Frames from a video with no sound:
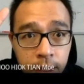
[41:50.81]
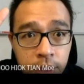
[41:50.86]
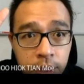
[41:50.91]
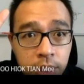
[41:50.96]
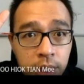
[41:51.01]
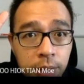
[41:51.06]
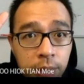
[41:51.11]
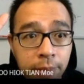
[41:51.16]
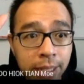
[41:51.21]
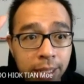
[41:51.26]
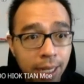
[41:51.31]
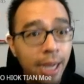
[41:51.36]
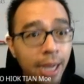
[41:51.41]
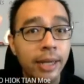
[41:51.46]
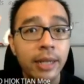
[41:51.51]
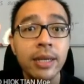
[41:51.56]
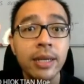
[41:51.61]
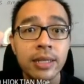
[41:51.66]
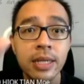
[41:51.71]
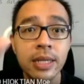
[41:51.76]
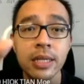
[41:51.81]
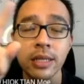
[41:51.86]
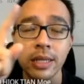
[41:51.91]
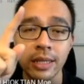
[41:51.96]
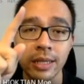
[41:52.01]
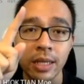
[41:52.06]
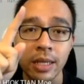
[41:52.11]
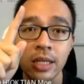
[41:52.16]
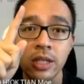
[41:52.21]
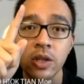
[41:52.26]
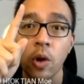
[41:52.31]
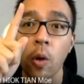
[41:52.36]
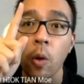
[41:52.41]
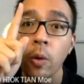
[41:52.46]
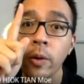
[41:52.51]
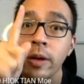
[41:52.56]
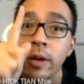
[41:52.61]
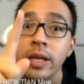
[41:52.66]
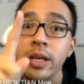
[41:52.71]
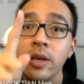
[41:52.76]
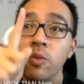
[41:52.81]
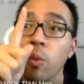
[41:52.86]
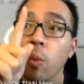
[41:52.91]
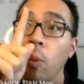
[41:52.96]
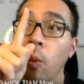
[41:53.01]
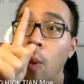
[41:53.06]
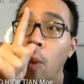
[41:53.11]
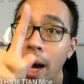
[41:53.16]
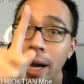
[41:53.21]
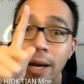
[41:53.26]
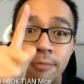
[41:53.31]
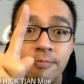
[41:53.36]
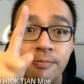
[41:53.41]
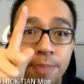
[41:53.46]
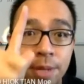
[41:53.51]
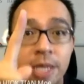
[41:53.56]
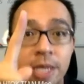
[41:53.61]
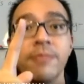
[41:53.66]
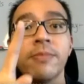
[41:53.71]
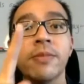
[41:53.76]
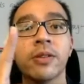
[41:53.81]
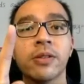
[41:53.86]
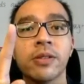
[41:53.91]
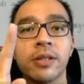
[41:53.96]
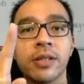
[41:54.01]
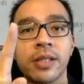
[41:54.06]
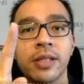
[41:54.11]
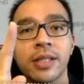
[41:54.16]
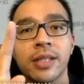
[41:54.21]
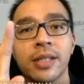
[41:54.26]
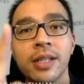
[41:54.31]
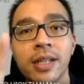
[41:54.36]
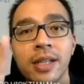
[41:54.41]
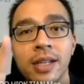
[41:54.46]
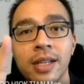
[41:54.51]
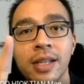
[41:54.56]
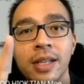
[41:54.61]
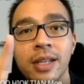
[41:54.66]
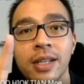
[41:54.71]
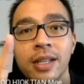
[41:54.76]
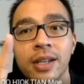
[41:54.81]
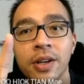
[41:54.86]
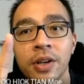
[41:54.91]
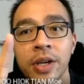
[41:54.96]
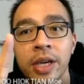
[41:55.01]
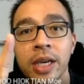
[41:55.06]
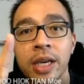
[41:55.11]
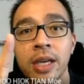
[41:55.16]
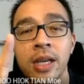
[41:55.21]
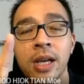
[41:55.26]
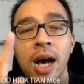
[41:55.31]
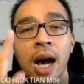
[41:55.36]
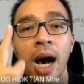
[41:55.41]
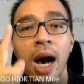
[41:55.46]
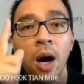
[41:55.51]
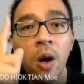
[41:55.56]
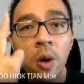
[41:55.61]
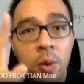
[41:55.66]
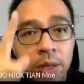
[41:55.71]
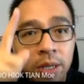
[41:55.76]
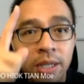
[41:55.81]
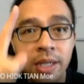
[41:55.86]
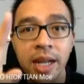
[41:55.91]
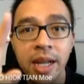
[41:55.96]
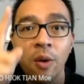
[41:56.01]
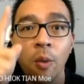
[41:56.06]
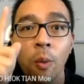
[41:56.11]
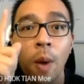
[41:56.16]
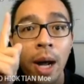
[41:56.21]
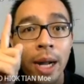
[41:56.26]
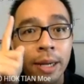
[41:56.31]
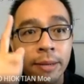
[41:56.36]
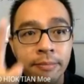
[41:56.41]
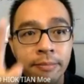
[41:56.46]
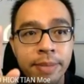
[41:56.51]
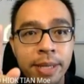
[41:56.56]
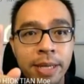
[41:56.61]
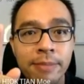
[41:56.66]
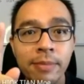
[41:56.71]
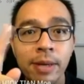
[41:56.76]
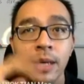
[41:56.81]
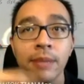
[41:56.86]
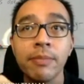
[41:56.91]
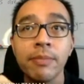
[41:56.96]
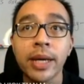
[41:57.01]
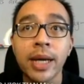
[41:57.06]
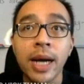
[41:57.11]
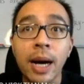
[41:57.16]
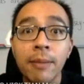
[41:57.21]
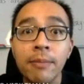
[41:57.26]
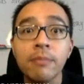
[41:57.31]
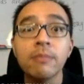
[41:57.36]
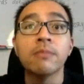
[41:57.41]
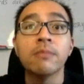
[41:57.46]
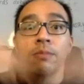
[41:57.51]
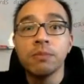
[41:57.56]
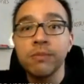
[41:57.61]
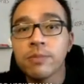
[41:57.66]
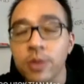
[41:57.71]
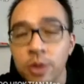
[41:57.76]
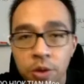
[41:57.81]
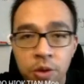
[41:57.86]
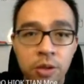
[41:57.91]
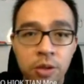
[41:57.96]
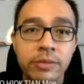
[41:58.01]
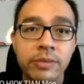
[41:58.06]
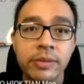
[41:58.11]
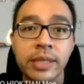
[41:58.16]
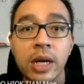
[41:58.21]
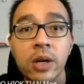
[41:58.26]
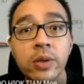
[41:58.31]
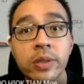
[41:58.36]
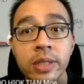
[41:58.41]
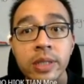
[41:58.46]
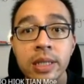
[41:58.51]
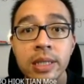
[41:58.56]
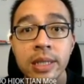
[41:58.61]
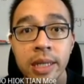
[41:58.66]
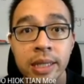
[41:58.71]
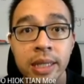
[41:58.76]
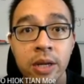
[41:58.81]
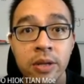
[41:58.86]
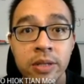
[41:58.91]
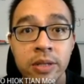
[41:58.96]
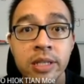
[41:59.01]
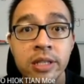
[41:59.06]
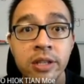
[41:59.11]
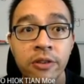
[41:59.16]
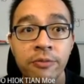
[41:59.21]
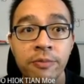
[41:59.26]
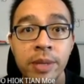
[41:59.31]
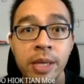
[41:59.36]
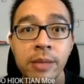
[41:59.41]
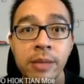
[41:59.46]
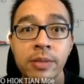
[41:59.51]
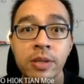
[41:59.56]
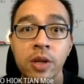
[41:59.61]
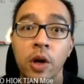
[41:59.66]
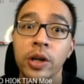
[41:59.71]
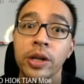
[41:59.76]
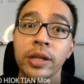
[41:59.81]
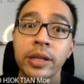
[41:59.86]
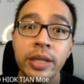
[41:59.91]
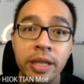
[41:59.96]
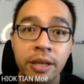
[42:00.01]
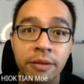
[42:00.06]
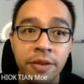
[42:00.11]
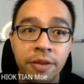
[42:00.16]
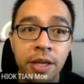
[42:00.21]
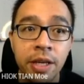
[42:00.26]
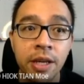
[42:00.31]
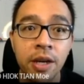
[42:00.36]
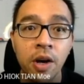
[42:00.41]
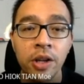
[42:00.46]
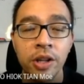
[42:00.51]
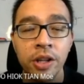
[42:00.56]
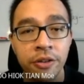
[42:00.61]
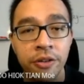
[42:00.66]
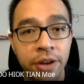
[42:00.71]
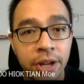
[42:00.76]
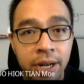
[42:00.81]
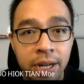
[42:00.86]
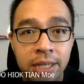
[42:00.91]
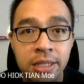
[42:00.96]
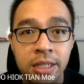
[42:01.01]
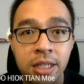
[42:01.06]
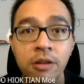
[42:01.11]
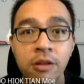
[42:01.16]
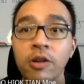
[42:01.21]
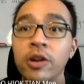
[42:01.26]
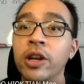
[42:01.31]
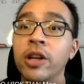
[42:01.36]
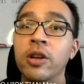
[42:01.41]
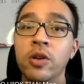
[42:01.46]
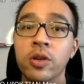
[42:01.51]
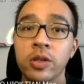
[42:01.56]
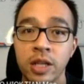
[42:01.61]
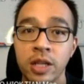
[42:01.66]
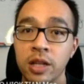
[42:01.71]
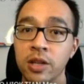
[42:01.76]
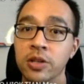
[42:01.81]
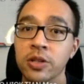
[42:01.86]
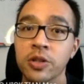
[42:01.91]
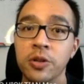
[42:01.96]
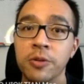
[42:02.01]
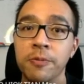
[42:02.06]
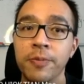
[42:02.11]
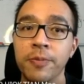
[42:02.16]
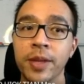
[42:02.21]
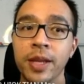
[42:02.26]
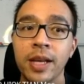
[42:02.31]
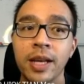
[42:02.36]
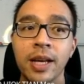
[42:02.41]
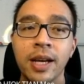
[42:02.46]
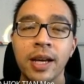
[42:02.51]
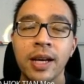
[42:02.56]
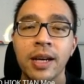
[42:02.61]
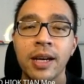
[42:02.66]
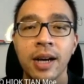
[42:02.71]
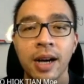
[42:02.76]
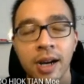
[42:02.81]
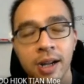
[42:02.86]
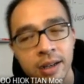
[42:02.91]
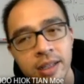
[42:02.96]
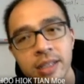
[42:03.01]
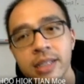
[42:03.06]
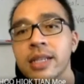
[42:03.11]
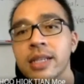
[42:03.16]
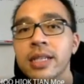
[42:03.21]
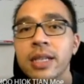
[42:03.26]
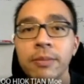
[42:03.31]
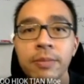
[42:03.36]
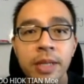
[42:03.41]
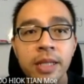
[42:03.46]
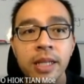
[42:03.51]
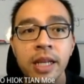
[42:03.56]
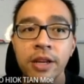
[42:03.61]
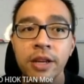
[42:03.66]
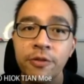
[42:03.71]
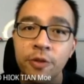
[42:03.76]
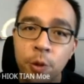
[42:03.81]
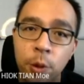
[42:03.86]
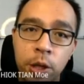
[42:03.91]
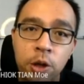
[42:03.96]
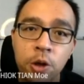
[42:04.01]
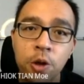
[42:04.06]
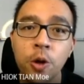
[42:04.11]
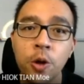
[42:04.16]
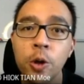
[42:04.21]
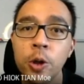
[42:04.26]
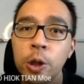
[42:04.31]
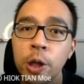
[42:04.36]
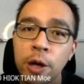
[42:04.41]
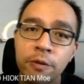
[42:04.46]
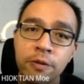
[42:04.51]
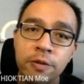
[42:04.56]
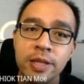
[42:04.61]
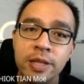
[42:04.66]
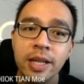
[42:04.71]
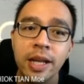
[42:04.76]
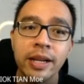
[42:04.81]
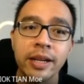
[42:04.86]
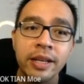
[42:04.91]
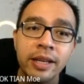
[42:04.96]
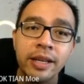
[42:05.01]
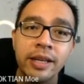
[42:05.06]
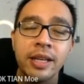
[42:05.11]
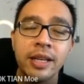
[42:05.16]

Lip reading: but the idea is this: it's only one beam, okay. How did that one beam become thousands and thousands of beams on a TV, on a radar screen, on an oscilloscope? This is something that if you want to know, you have to study